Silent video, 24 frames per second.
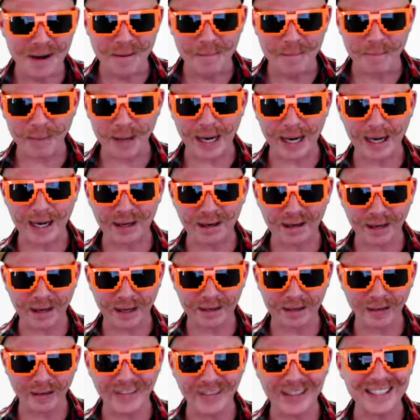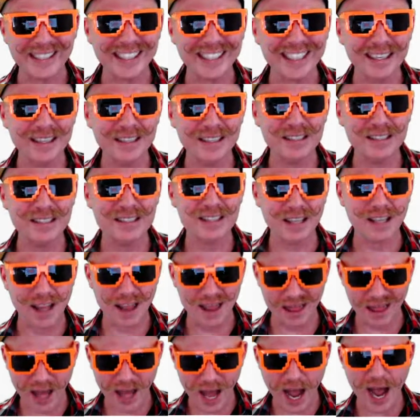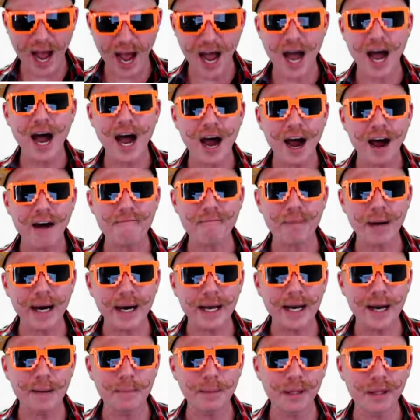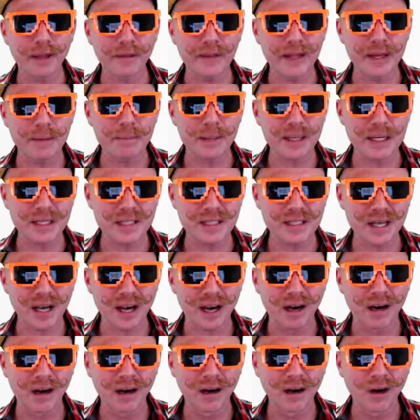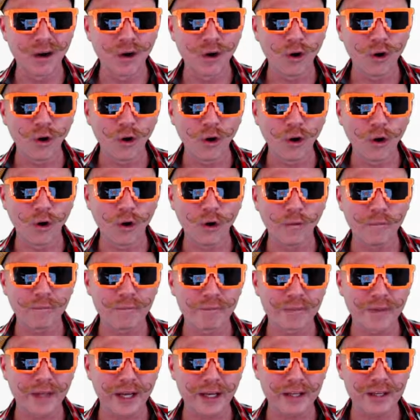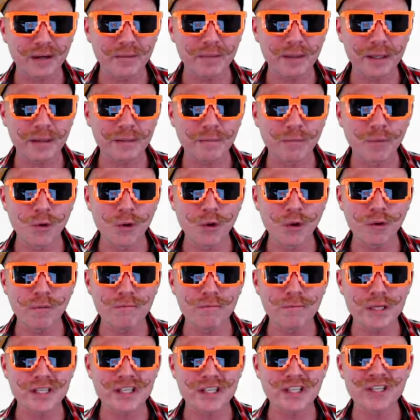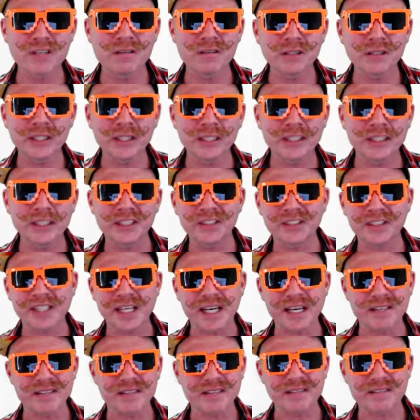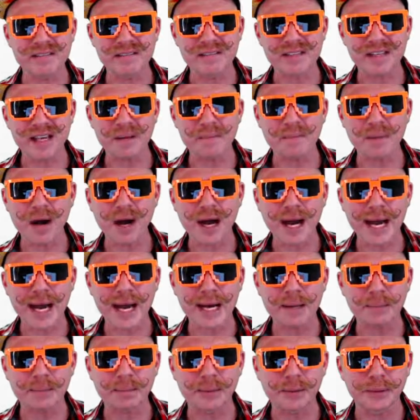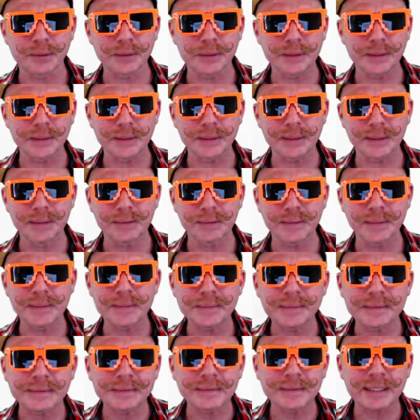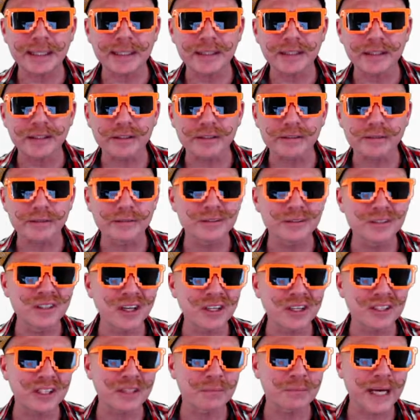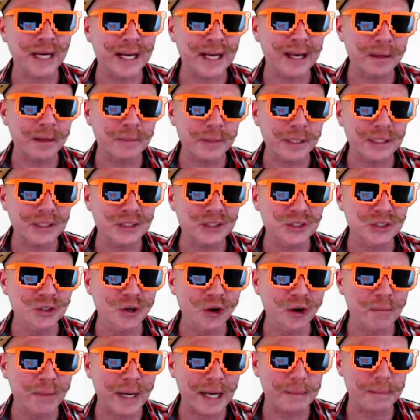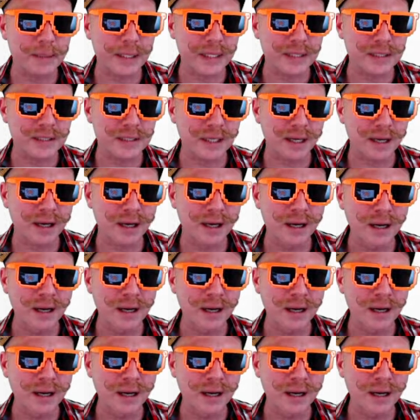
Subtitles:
But I know that kids love pineapple on their pizza. Or are you a bit more mature in your taste and you say pineapple? Oh, no thank you. Not on my hamburgers nor my pizza.